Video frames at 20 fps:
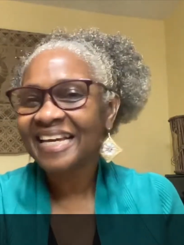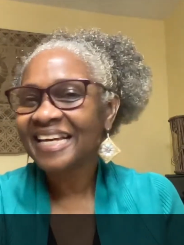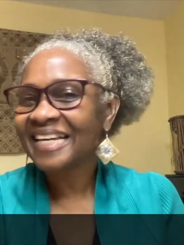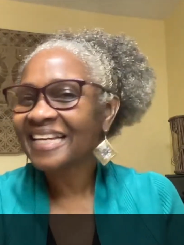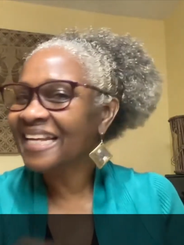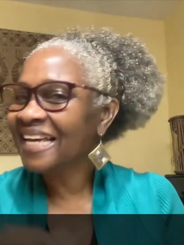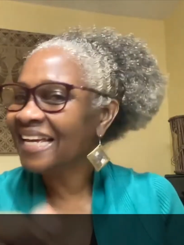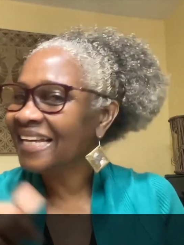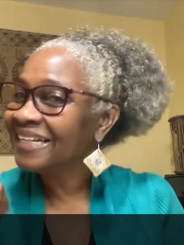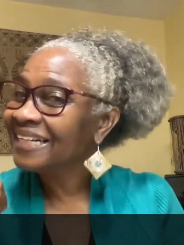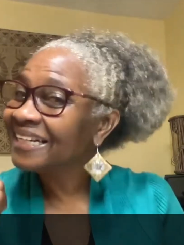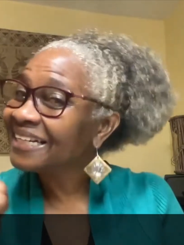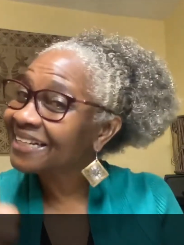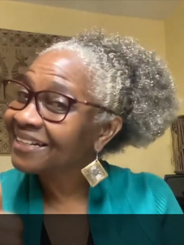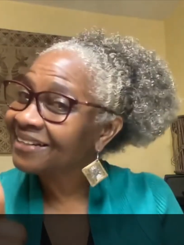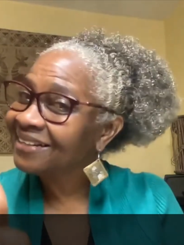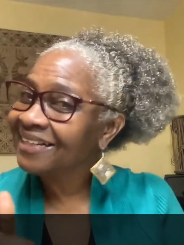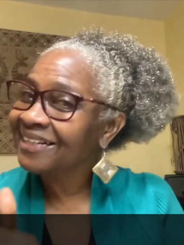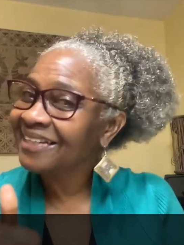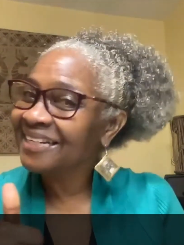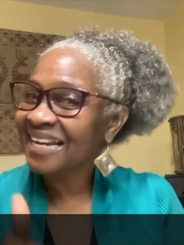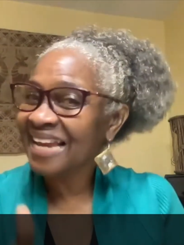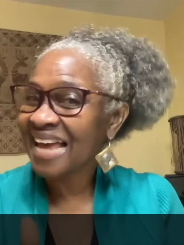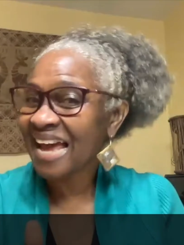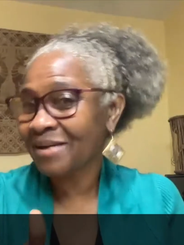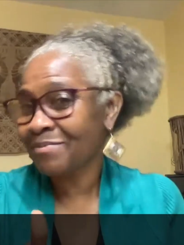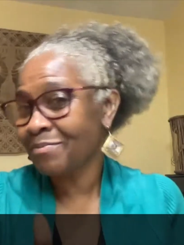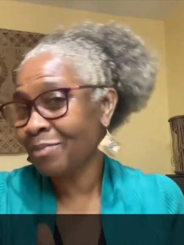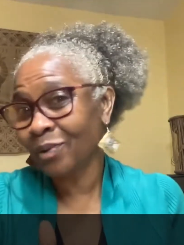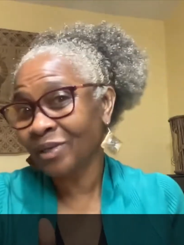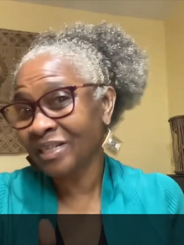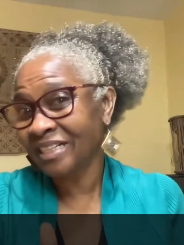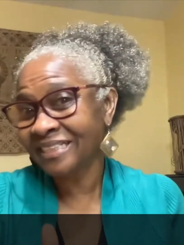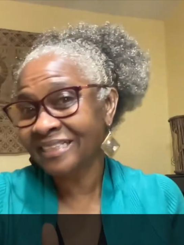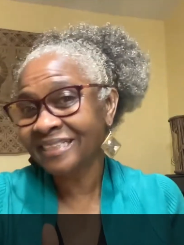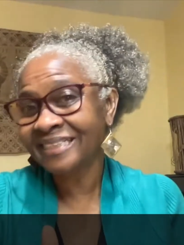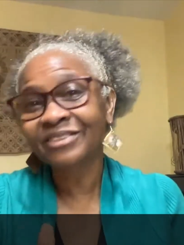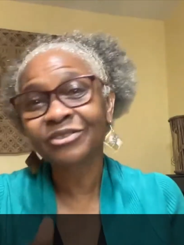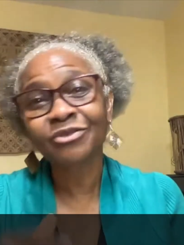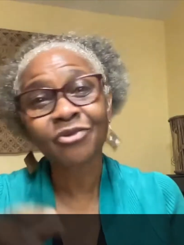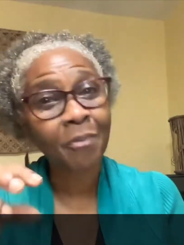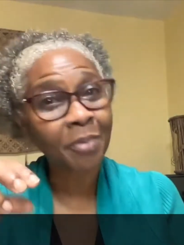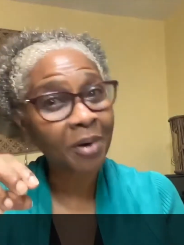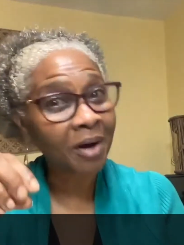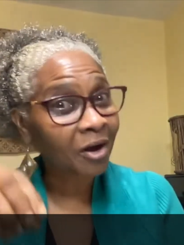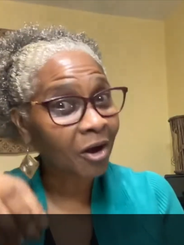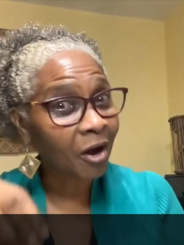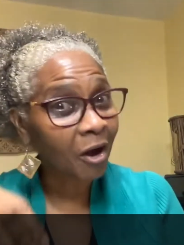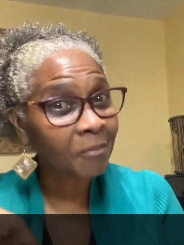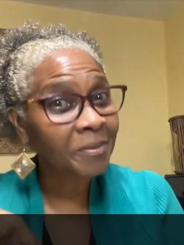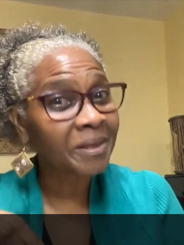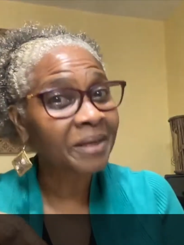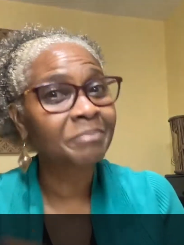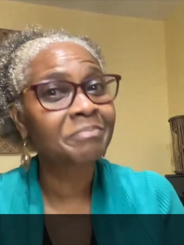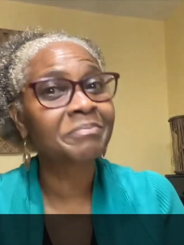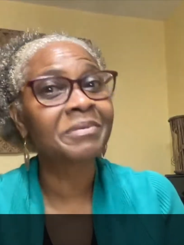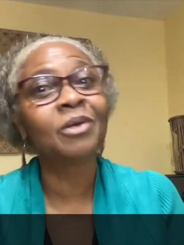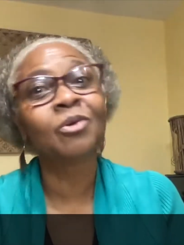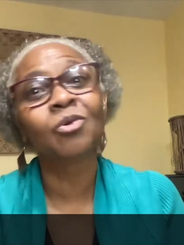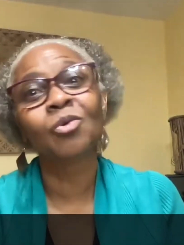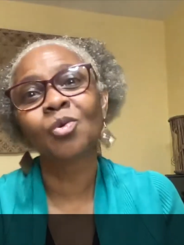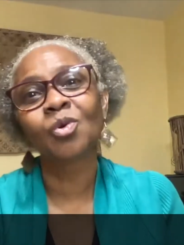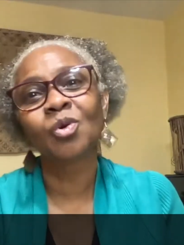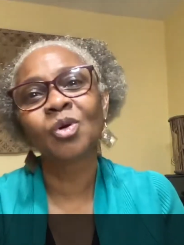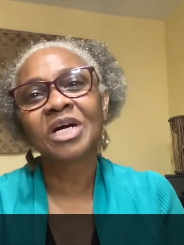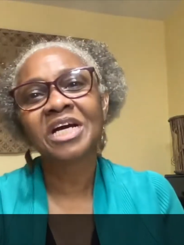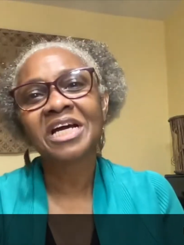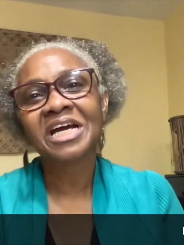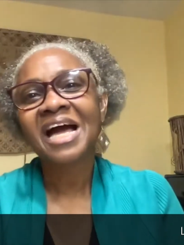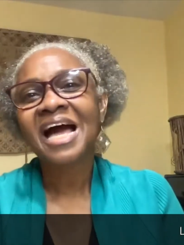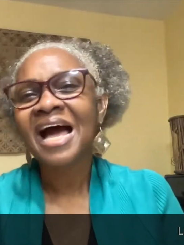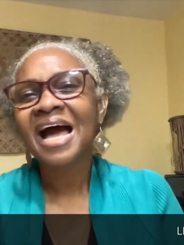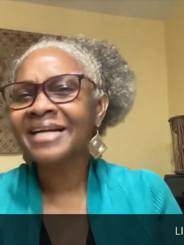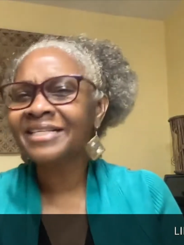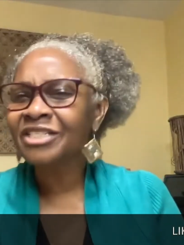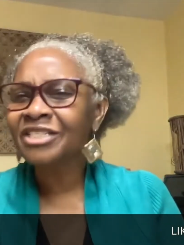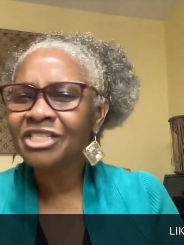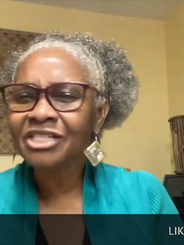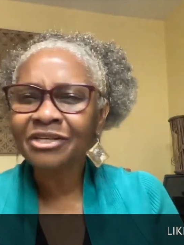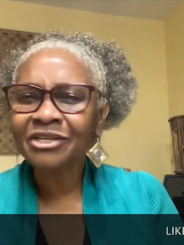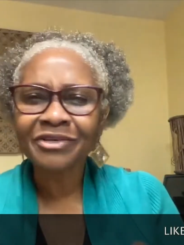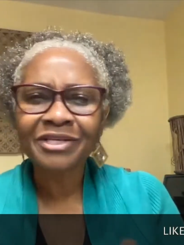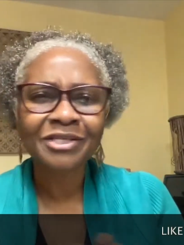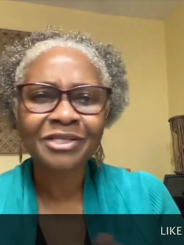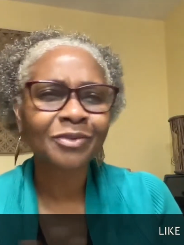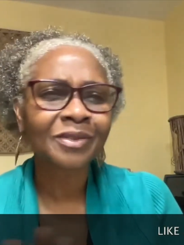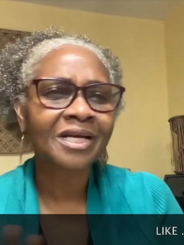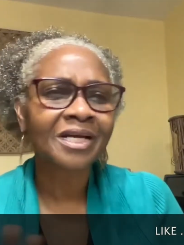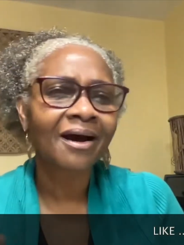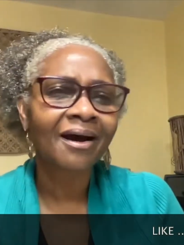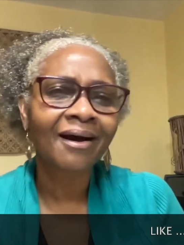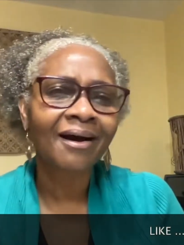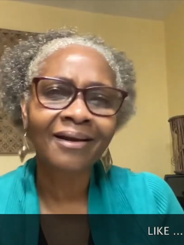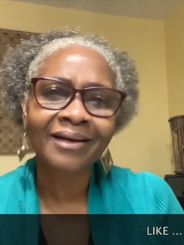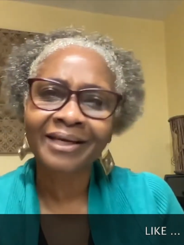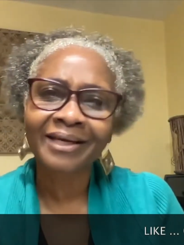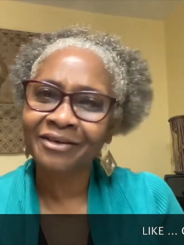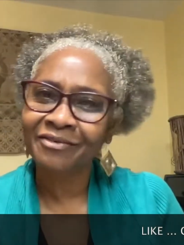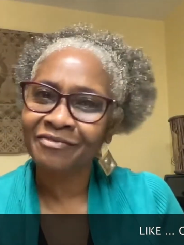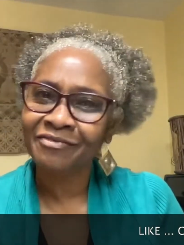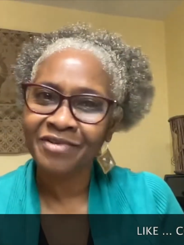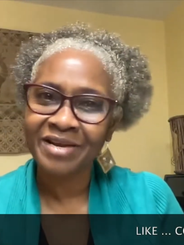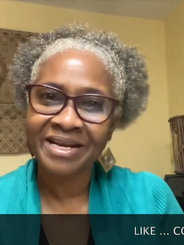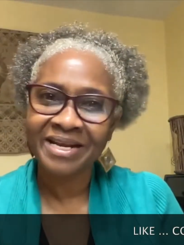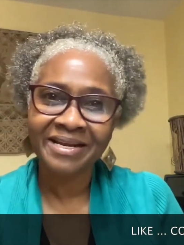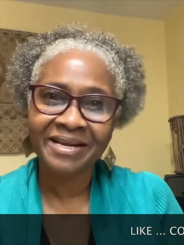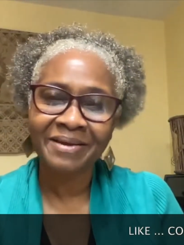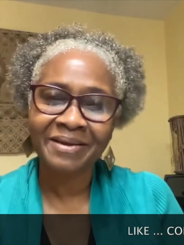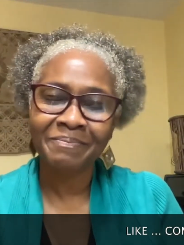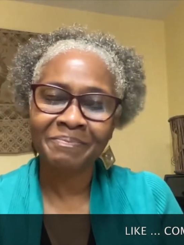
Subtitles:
then click the like button, drop a comment below, and share this with all of your friends.